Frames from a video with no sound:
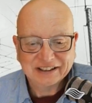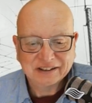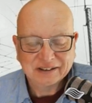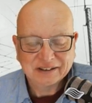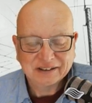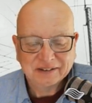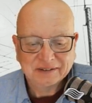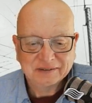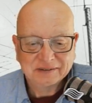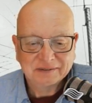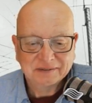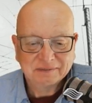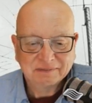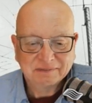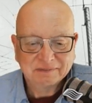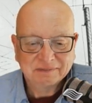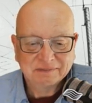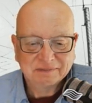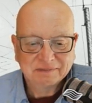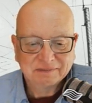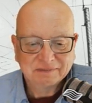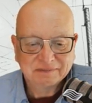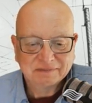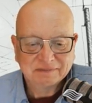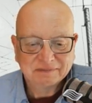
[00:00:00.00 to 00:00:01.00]

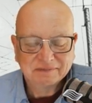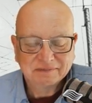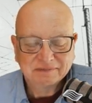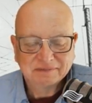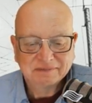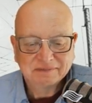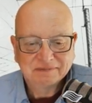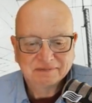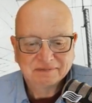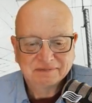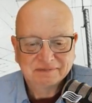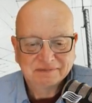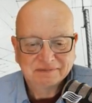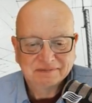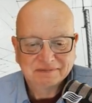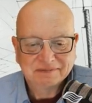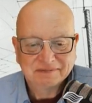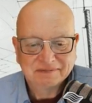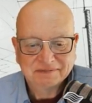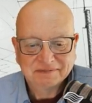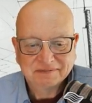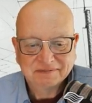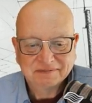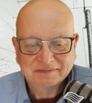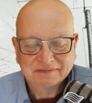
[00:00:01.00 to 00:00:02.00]

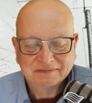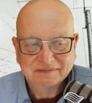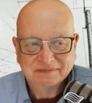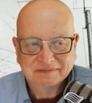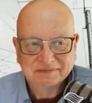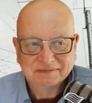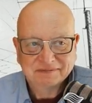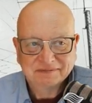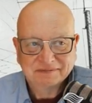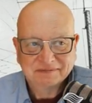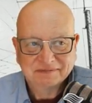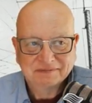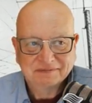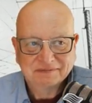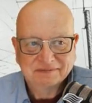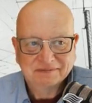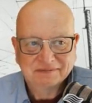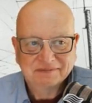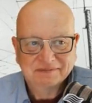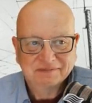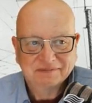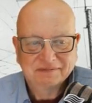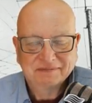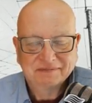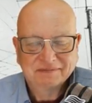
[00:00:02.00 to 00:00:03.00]

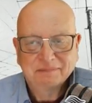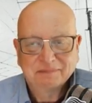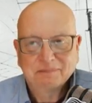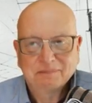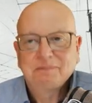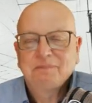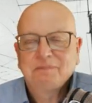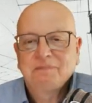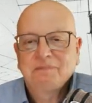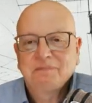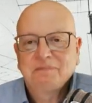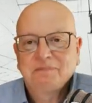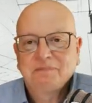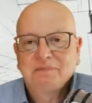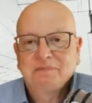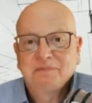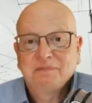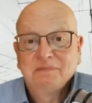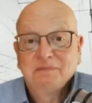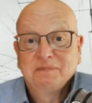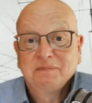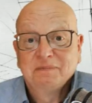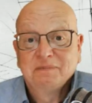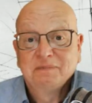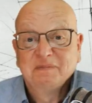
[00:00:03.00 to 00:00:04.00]

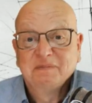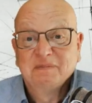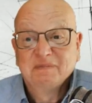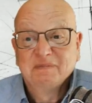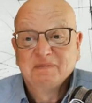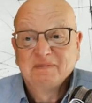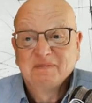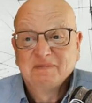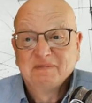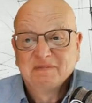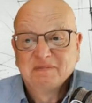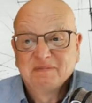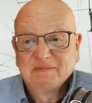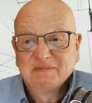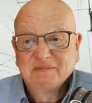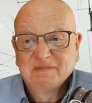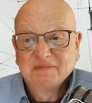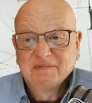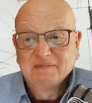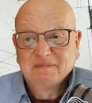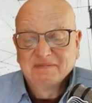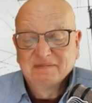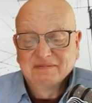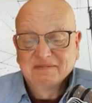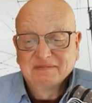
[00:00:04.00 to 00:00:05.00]

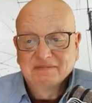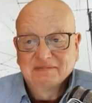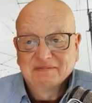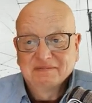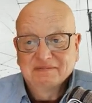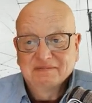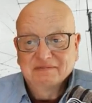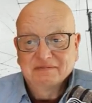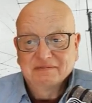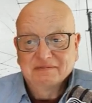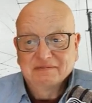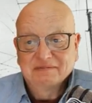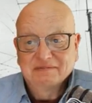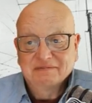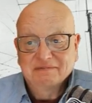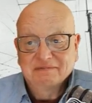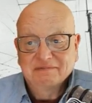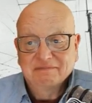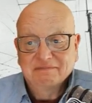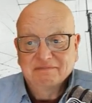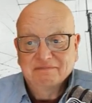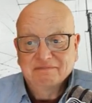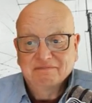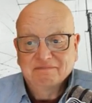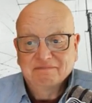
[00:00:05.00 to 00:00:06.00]

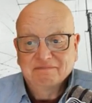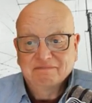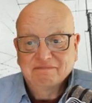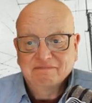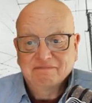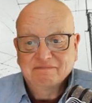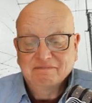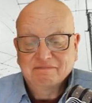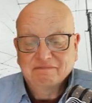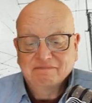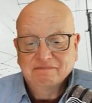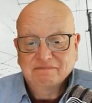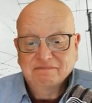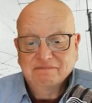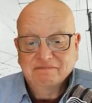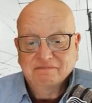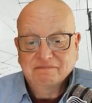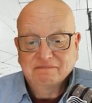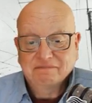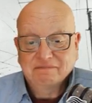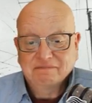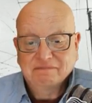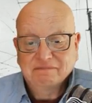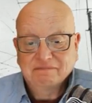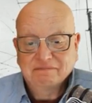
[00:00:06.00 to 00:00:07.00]

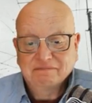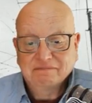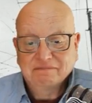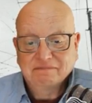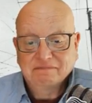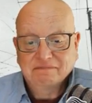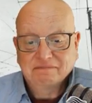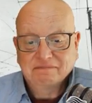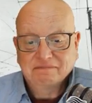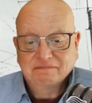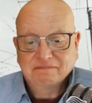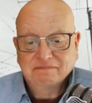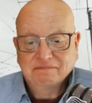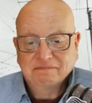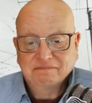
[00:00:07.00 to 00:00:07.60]
[no speech]